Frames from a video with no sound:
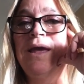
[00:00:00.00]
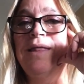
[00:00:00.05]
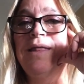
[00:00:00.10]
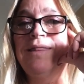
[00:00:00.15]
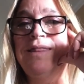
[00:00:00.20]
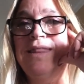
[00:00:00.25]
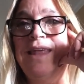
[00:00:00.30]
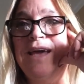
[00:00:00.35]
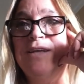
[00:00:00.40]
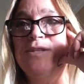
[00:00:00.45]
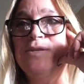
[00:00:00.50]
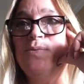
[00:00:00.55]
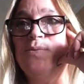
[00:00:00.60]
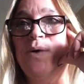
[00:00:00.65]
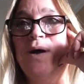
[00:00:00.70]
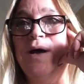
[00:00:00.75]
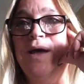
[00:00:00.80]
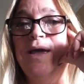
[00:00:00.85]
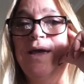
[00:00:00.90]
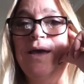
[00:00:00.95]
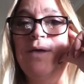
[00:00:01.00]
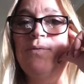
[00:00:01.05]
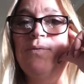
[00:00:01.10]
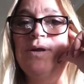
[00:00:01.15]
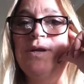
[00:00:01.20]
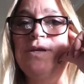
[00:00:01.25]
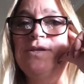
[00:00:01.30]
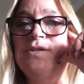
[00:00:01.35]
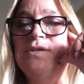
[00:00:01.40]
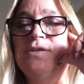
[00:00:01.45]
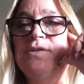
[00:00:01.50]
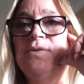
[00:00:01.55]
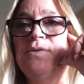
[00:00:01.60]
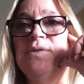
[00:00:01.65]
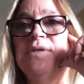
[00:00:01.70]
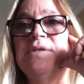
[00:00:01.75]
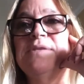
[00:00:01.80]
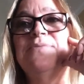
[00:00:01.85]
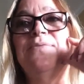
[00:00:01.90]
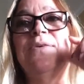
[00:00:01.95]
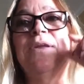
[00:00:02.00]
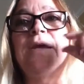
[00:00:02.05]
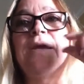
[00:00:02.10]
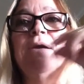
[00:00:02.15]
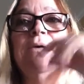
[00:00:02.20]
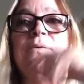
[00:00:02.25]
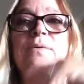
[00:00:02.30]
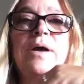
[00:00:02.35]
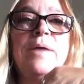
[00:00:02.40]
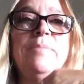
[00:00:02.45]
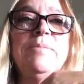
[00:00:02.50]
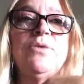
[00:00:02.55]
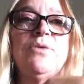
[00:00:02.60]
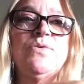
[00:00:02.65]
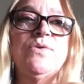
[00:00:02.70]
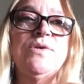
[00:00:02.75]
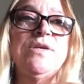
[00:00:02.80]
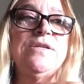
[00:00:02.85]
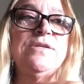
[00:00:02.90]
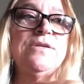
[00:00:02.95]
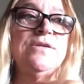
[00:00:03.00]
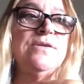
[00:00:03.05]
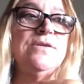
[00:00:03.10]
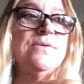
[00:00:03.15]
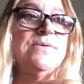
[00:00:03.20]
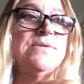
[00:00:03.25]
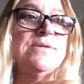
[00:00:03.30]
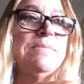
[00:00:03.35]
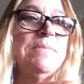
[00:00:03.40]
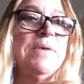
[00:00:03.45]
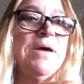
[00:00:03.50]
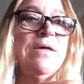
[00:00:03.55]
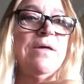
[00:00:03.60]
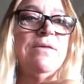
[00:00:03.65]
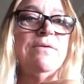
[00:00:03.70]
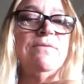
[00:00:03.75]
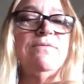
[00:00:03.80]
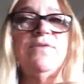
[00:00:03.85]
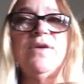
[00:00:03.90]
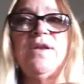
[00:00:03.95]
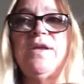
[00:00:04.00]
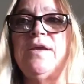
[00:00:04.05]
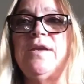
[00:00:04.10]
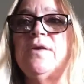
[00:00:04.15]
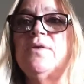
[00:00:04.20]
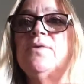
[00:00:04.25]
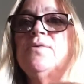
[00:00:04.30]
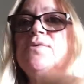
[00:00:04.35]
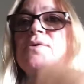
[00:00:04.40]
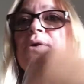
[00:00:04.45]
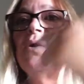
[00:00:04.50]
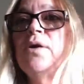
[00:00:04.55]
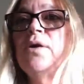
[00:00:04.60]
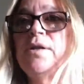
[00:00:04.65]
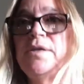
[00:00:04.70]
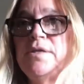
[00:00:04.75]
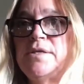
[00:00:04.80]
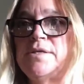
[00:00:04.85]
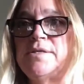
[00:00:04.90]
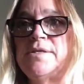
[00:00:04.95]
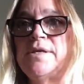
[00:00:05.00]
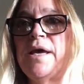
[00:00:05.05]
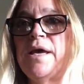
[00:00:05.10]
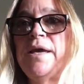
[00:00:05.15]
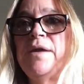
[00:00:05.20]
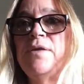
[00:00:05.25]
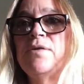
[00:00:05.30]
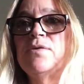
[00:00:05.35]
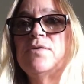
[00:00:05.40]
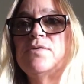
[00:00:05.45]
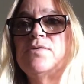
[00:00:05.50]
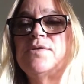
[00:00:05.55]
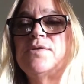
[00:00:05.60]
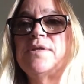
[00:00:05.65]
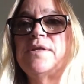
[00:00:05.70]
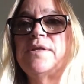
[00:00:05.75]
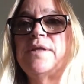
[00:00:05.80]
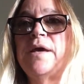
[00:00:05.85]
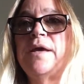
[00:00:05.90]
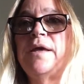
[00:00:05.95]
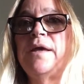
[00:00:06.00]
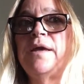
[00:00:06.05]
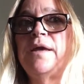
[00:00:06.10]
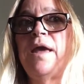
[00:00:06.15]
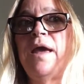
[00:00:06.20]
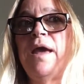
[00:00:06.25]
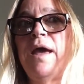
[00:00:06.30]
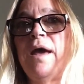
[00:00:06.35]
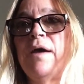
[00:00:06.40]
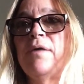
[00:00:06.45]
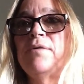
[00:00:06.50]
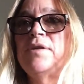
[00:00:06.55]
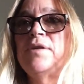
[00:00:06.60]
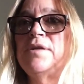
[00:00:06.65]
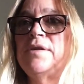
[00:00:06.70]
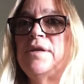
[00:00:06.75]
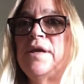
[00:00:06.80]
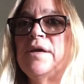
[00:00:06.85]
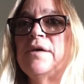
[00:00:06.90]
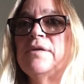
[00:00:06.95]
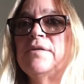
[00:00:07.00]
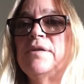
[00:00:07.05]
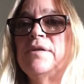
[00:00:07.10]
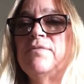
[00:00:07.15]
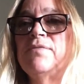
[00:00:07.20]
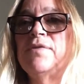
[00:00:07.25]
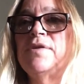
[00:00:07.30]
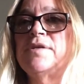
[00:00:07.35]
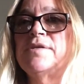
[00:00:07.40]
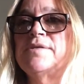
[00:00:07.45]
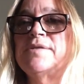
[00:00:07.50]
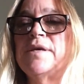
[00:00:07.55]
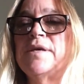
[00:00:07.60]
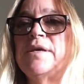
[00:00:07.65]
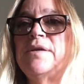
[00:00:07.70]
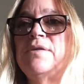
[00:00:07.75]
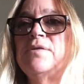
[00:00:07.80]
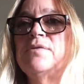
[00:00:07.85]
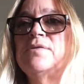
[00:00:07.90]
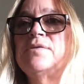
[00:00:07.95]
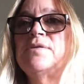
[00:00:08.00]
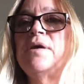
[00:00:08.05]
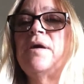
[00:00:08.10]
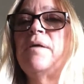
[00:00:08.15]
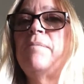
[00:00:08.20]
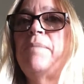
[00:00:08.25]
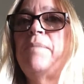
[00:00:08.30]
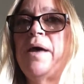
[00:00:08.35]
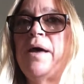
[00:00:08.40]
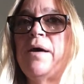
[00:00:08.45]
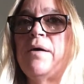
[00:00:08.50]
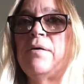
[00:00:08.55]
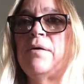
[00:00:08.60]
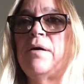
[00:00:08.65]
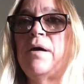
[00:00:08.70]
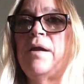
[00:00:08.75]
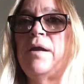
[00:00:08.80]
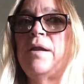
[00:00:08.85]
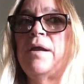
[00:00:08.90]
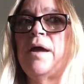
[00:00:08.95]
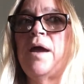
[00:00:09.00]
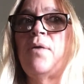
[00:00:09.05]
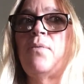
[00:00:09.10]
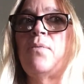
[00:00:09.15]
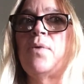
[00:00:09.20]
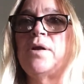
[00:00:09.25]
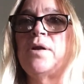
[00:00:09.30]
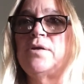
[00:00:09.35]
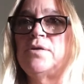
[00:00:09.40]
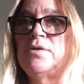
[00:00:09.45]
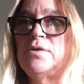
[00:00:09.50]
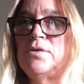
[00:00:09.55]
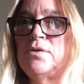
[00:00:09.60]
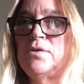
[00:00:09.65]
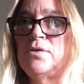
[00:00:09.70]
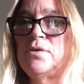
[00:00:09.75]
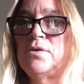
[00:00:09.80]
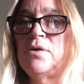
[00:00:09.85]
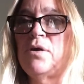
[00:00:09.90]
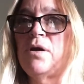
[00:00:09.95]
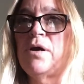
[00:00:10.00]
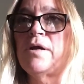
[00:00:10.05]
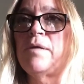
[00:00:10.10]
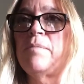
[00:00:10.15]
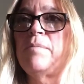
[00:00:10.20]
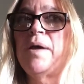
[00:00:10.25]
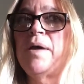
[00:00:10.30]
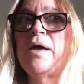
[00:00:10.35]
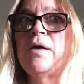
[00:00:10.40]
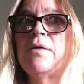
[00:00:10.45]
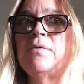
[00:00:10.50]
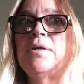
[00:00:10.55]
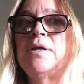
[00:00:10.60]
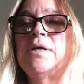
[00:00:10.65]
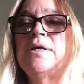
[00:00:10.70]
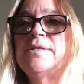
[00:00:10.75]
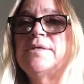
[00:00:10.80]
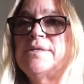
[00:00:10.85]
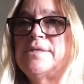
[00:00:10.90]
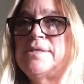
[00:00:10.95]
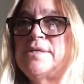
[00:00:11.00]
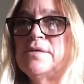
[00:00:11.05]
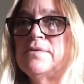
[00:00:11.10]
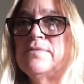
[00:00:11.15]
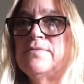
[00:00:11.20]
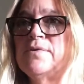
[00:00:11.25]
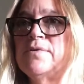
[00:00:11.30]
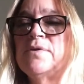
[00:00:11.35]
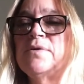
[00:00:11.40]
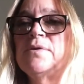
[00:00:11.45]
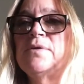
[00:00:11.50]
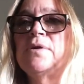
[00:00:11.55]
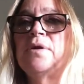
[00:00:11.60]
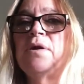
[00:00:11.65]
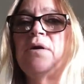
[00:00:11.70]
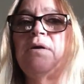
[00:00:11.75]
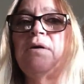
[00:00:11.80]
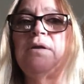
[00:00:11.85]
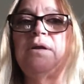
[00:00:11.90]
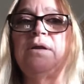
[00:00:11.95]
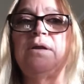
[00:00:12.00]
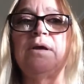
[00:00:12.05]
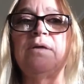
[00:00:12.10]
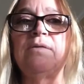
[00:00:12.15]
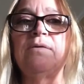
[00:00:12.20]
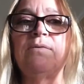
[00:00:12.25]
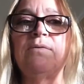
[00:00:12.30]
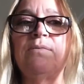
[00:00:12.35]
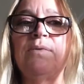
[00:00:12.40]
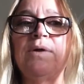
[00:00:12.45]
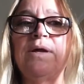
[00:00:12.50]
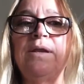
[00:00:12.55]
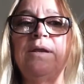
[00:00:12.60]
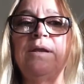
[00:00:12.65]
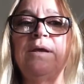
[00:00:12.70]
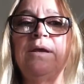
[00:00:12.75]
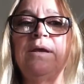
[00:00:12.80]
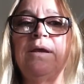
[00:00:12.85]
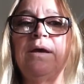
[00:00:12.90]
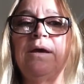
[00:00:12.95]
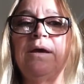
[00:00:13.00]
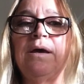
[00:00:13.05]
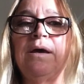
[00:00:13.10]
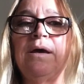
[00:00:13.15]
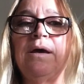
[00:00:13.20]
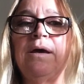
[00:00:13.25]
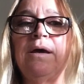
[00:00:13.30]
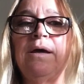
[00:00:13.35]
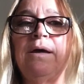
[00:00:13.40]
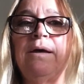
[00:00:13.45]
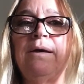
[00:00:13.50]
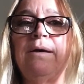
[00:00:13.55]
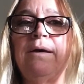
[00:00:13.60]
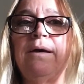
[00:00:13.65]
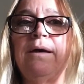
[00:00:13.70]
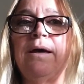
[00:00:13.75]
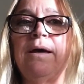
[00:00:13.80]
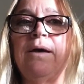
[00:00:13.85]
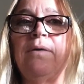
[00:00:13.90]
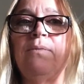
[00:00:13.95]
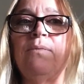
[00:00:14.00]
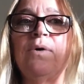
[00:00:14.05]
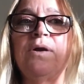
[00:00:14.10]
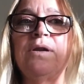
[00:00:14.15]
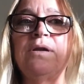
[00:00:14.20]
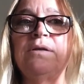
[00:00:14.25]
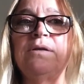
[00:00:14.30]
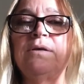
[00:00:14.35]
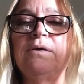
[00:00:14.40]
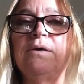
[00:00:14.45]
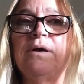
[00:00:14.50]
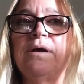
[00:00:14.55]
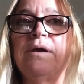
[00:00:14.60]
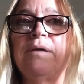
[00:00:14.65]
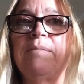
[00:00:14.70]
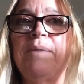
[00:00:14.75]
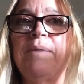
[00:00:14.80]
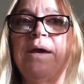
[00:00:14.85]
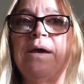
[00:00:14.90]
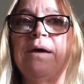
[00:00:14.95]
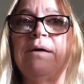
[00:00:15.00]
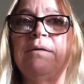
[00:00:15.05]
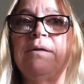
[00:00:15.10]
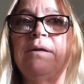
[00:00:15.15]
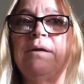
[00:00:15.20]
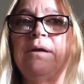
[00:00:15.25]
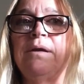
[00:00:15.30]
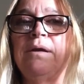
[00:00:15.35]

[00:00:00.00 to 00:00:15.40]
that's why I wanted to do this video. I'm going to do some other videos on designers, like how to tell different designers about, and I want to talk about silver on another one. I want to talk about